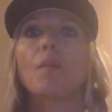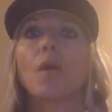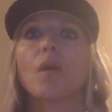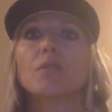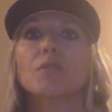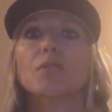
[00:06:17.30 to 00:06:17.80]

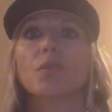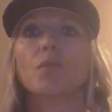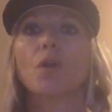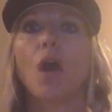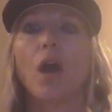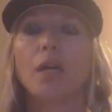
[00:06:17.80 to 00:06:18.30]
Also,
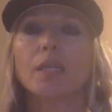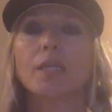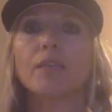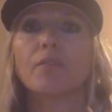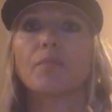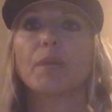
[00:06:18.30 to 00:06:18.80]

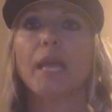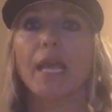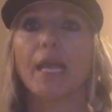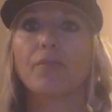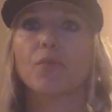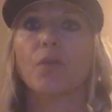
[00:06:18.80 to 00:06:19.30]
cognitive
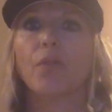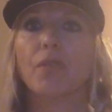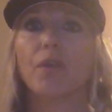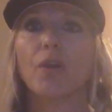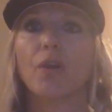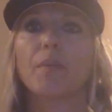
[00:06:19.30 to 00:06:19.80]
behavioral
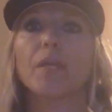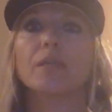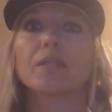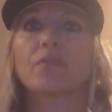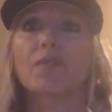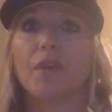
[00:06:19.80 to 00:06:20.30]
therapy
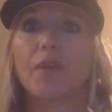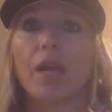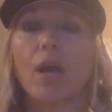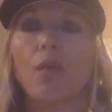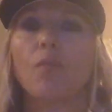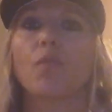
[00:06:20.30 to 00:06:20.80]
is very
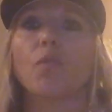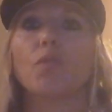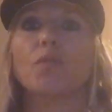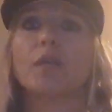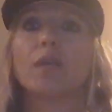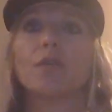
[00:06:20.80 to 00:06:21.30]
helpful.
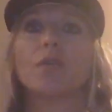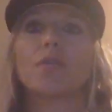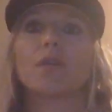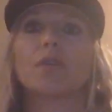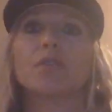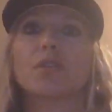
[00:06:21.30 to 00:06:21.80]
You
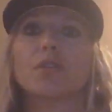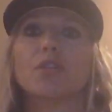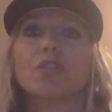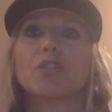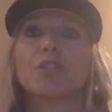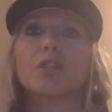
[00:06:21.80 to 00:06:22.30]
can start
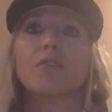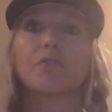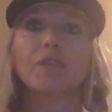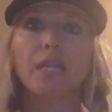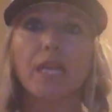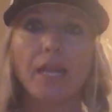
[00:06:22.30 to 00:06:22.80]

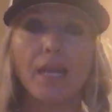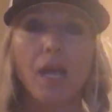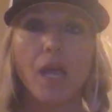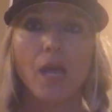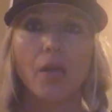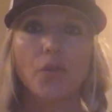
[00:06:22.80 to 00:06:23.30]
shifting
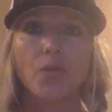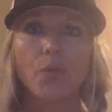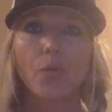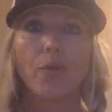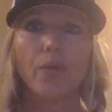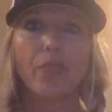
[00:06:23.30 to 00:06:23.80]

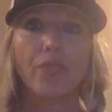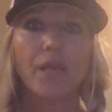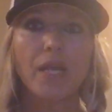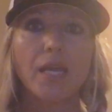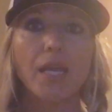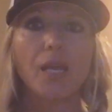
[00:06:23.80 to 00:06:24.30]
your
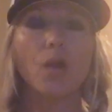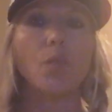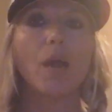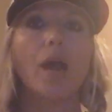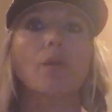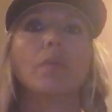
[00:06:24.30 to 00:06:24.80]
thinking
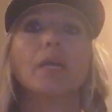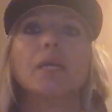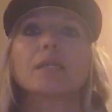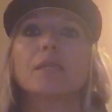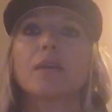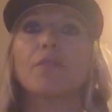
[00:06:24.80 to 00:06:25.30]
around,
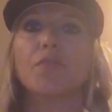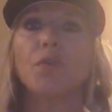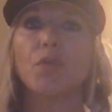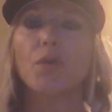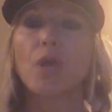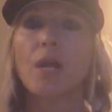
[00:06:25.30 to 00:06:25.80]
because if
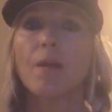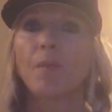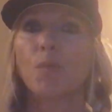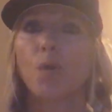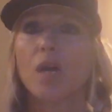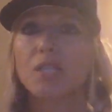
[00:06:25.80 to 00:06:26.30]
you're
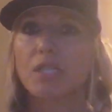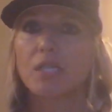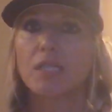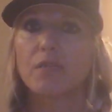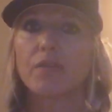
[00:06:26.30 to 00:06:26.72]
watching these